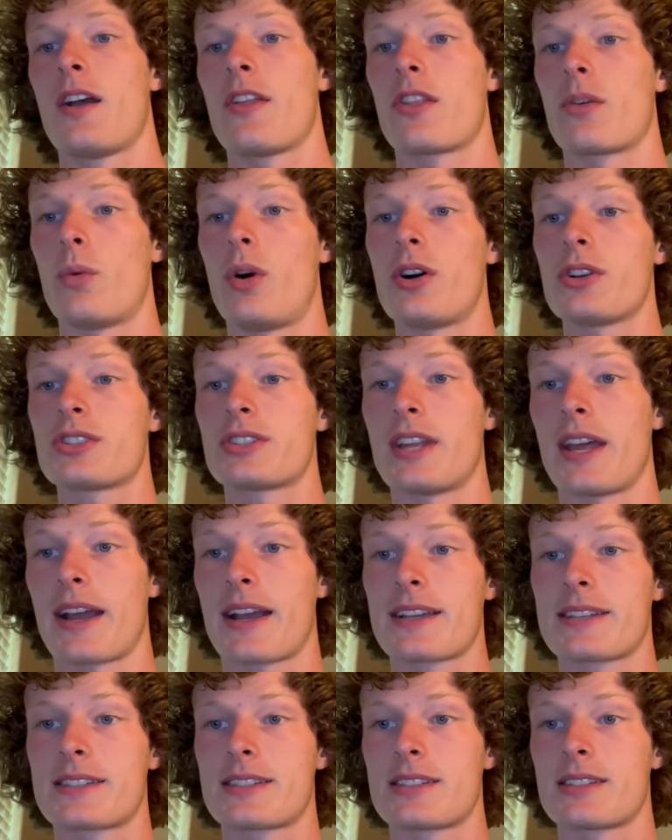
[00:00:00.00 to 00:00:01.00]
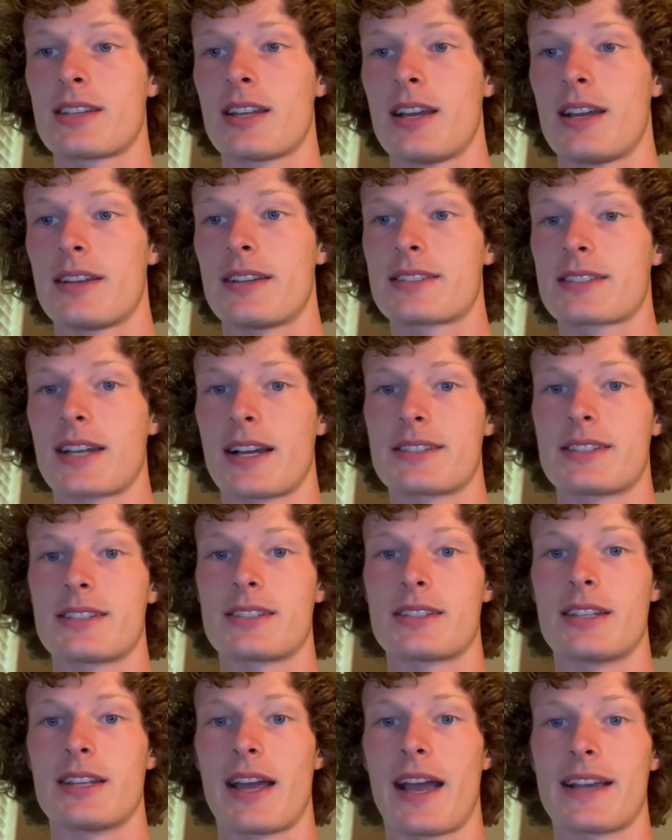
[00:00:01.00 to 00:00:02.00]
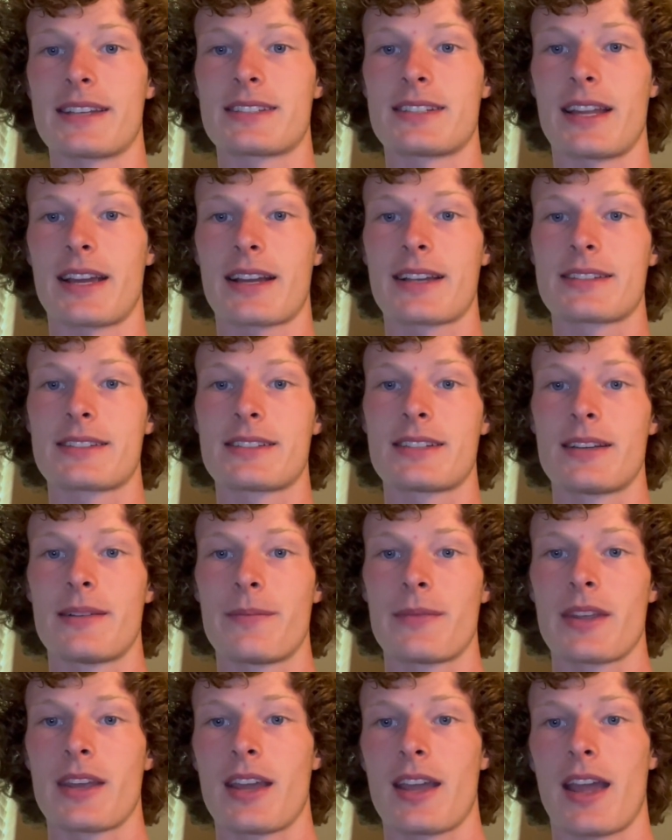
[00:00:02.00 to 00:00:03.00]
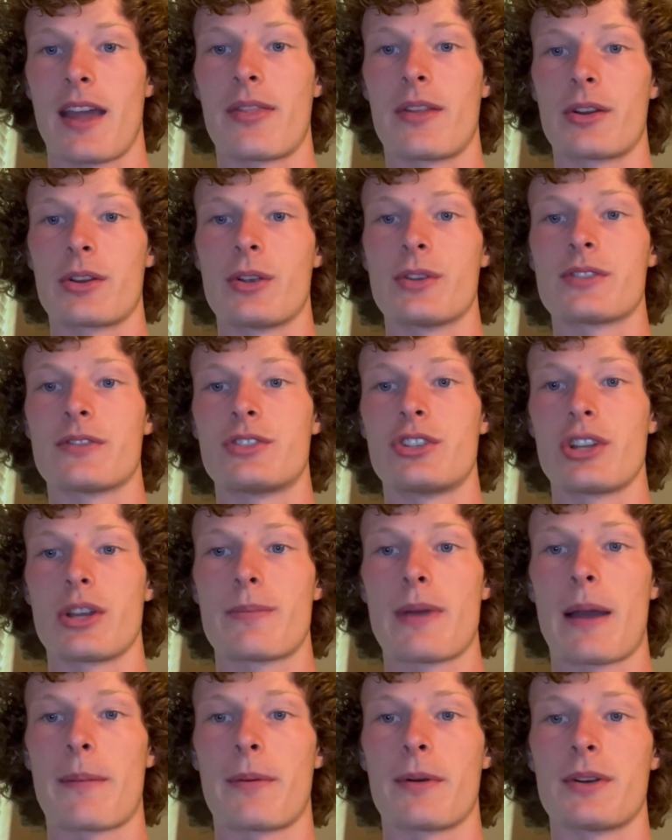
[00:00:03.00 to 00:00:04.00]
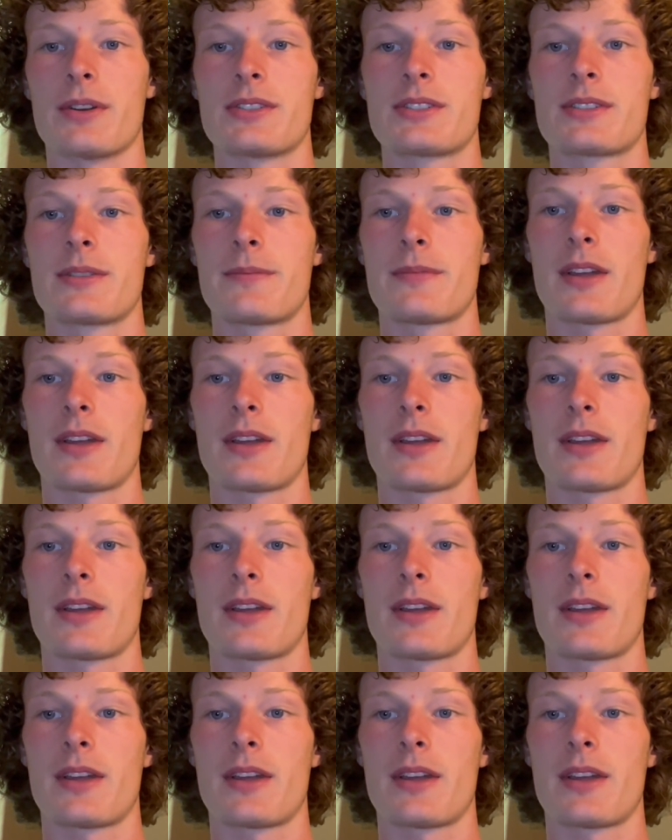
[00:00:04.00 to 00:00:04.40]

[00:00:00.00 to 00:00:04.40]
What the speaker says: The Walsh text discusses the Aztecs and their use of chili peppers,